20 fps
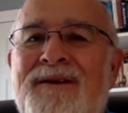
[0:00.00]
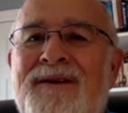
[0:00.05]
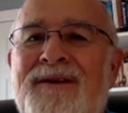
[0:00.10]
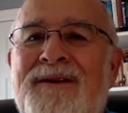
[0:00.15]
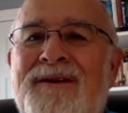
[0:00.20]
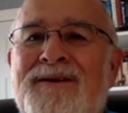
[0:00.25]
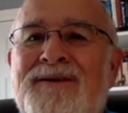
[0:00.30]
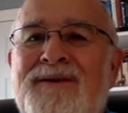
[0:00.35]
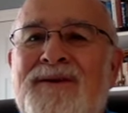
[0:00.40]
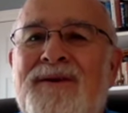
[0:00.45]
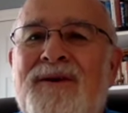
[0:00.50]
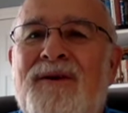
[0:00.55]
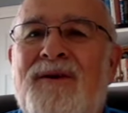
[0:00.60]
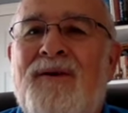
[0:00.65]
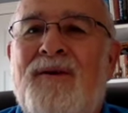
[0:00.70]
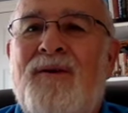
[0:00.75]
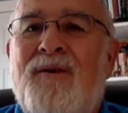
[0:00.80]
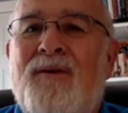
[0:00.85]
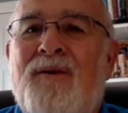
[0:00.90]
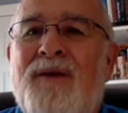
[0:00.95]
does
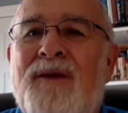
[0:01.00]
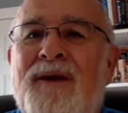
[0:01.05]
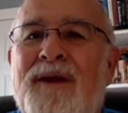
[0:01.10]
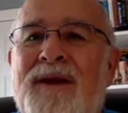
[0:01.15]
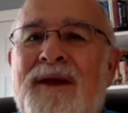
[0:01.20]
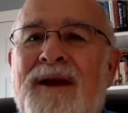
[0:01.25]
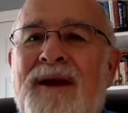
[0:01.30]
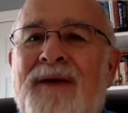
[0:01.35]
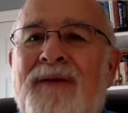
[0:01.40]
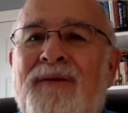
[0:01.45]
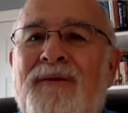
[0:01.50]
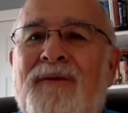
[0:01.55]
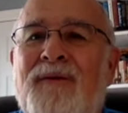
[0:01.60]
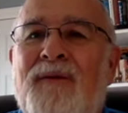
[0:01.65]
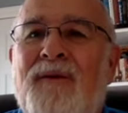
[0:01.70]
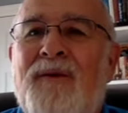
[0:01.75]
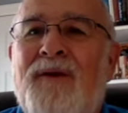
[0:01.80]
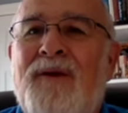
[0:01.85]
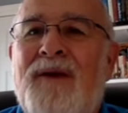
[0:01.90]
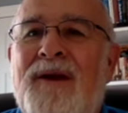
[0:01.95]
one account
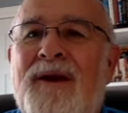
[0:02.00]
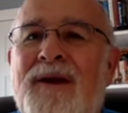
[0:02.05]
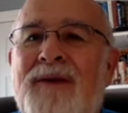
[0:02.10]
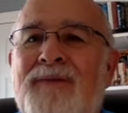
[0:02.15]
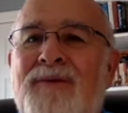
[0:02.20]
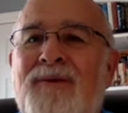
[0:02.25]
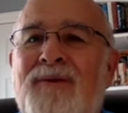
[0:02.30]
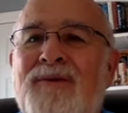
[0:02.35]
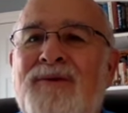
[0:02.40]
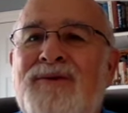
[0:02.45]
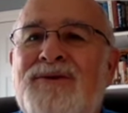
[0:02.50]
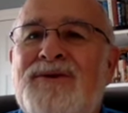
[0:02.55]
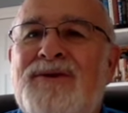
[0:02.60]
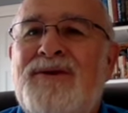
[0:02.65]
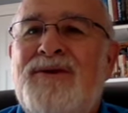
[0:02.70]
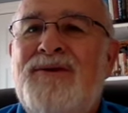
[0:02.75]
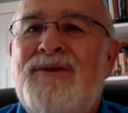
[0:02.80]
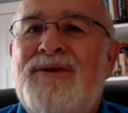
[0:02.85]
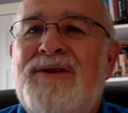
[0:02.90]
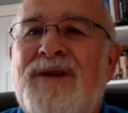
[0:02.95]
for Hebrews'
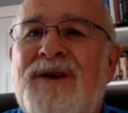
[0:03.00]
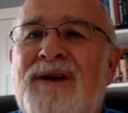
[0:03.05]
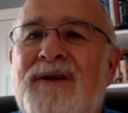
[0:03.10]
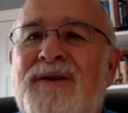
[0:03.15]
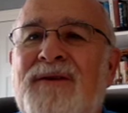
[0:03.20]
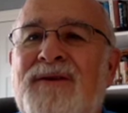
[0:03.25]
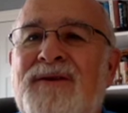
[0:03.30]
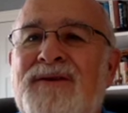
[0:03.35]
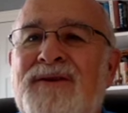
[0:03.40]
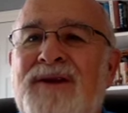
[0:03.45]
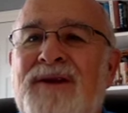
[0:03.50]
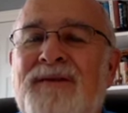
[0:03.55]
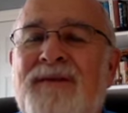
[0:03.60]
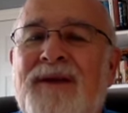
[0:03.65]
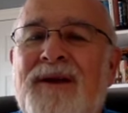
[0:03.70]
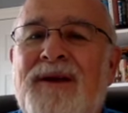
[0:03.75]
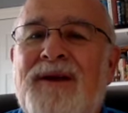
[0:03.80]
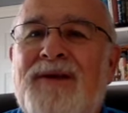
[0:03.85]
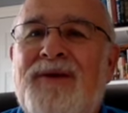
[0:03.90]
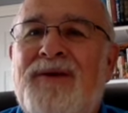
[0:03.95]
use of
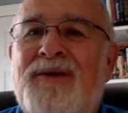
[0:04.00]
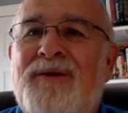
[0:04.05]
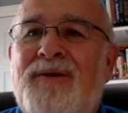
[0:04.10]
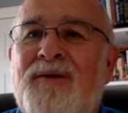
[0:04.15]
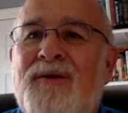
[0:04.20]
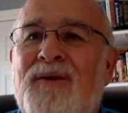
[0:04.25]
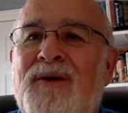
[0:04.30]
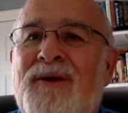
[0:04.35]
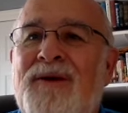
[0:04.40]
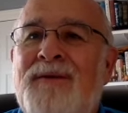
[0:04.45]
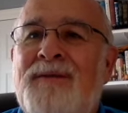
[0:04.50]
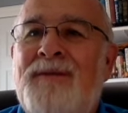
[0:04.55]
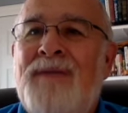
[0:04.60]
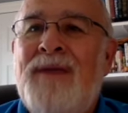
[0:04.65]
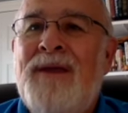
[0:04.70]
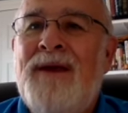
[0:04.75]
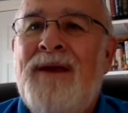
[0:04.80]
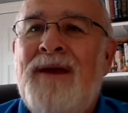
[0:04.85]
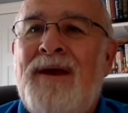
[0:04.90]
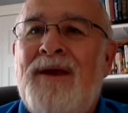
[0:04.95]
Jeremiah 31:31
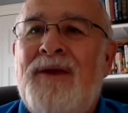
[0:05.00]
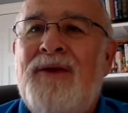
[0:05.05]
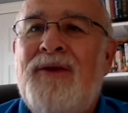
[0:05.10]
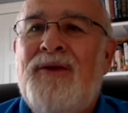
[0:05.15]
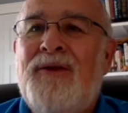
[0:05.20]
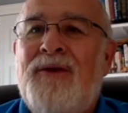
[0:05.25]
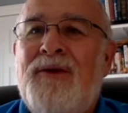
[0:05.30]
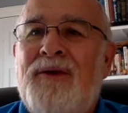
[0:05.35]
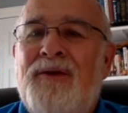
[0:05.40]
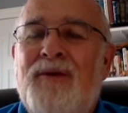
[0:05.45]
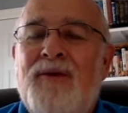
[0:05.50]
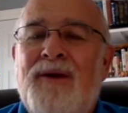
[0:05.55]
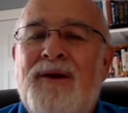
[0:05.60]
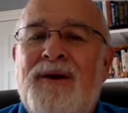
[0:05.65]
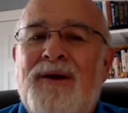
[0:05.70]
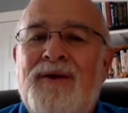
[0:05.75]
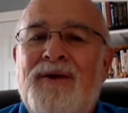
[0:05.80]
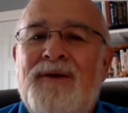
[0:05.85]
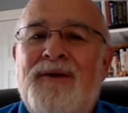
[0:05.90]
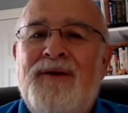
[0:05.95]

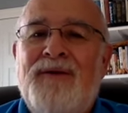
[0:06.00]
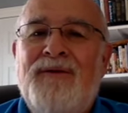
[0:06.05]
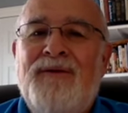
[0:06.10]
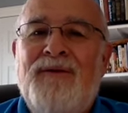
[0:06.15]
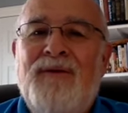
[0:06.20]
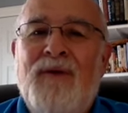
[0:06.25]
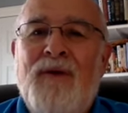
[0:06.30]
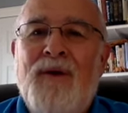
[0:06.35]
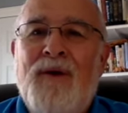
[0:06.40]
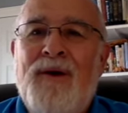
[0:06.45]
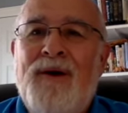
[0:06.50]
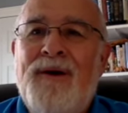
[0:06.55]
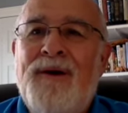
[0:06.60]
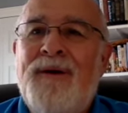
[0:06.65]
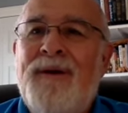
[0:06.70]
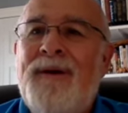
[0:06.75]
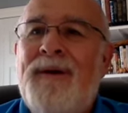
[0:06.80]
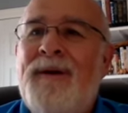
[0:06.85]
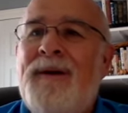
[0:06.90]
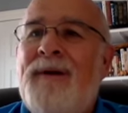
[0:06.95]
to 34,
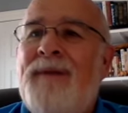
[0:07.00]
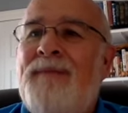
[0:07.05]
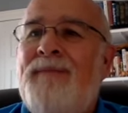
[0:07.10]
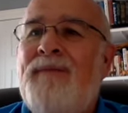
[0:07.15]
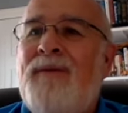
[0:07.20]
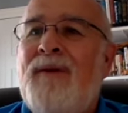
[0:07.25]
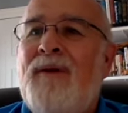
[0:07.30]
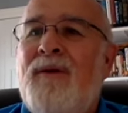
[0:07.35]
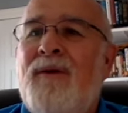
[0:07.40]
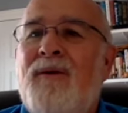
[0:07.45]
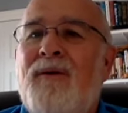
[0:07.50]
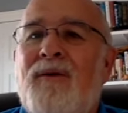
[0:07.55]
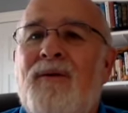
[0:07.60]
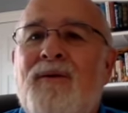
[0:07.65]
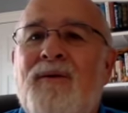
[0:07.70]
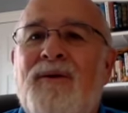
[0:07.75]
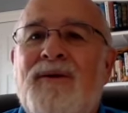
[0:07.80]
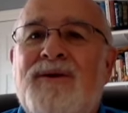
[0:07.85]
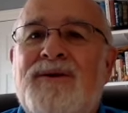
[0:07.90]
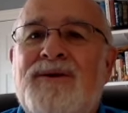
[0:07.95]

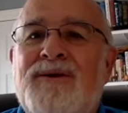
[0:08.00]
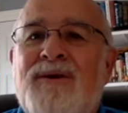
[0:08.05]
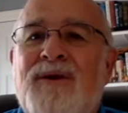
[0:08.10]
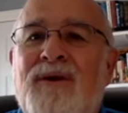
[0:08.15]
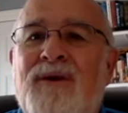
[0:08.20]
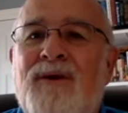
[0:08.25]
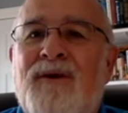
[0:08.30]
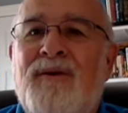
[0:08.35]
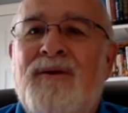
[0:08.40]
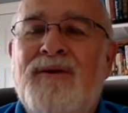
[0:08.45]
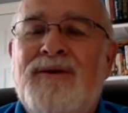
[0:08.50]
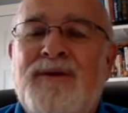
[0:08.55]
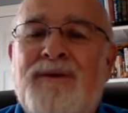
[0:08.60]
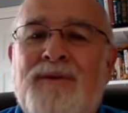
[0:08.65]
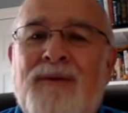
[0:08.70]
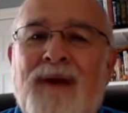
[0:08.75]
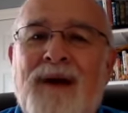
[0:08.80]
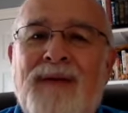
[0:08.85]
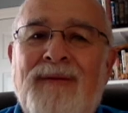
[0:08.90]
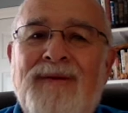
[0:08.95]
which was a
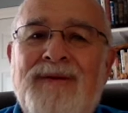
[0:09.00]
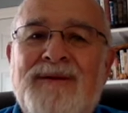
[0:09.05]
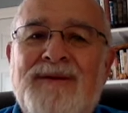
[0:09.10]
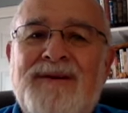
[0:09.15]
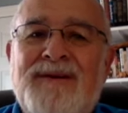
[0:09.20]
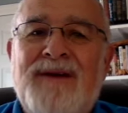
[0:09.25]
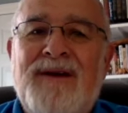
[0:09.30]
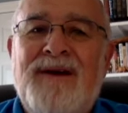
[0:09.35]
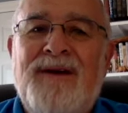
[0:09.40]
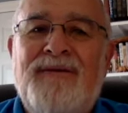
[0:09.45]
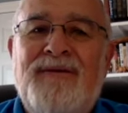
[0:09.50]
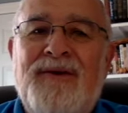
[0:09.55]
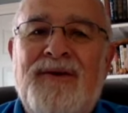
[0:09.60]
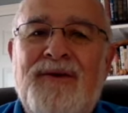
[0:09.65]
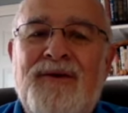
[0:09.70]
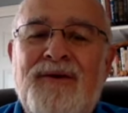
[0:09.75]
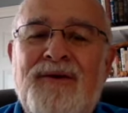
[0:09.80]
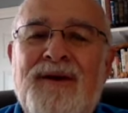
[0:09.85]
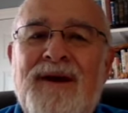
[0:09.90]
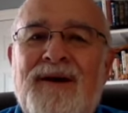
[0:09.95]
promise of the
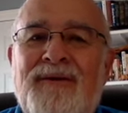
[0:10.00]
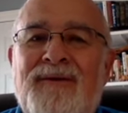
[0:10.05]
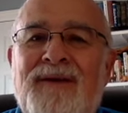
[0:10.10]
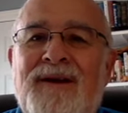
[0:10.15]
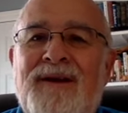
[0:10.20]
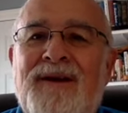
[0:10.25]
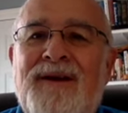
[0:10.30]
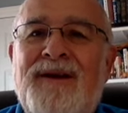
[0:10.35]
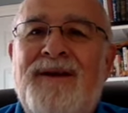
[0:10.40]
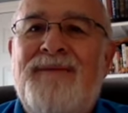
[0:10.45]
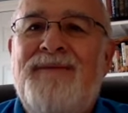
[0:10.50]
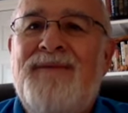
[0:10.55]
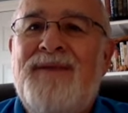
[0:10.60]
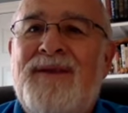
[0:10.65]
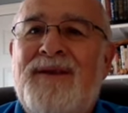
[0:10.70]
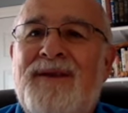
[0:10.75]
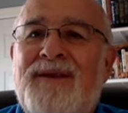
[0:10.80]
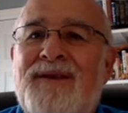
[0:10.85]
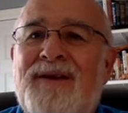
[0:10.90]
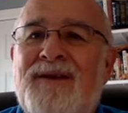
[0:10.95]
new covenant
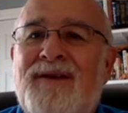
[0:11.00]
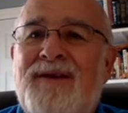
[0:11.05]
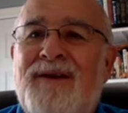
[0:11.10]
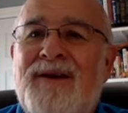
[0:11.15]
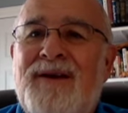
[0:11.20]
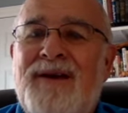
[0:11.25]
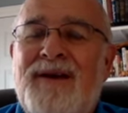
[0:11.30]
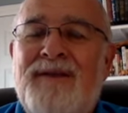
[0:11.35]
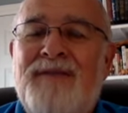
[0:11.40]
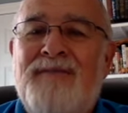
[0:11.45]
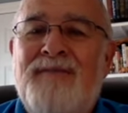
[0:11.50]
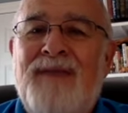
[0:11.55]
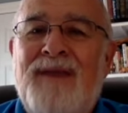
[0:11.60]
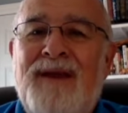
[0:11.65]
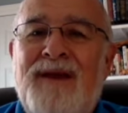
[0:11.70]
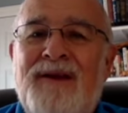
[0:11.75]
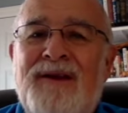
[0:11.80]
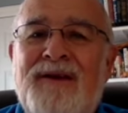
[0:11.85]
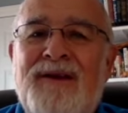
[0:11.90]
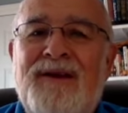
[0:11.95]

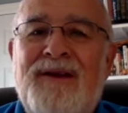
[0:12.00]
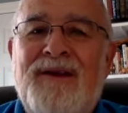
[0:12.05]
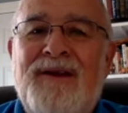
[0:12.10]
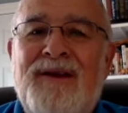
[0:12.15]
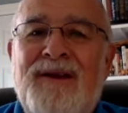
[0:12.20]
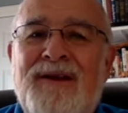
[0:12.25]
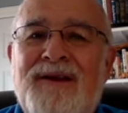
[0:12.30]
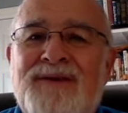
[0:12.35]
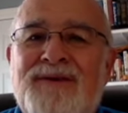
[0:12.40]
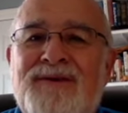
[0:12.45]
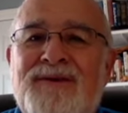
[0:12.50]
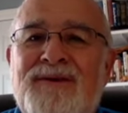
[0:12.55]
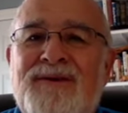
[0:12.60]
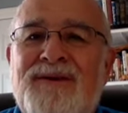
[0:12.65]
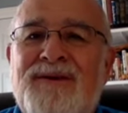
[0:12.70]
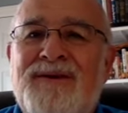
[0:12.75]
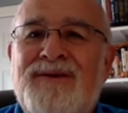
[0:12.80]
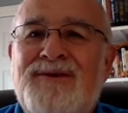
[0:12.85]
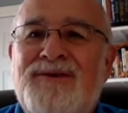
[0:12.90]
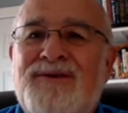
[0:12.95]
made to
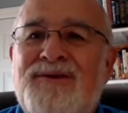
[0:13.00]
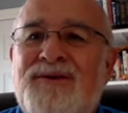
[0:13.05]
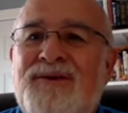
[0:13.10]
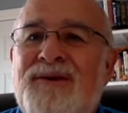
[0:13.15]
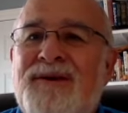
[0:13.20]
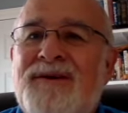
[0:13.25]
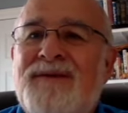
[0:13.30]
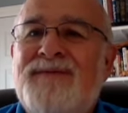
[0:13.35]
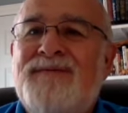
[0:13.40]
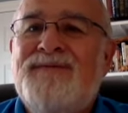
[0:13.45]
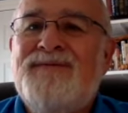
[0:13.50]
Israel and Judah?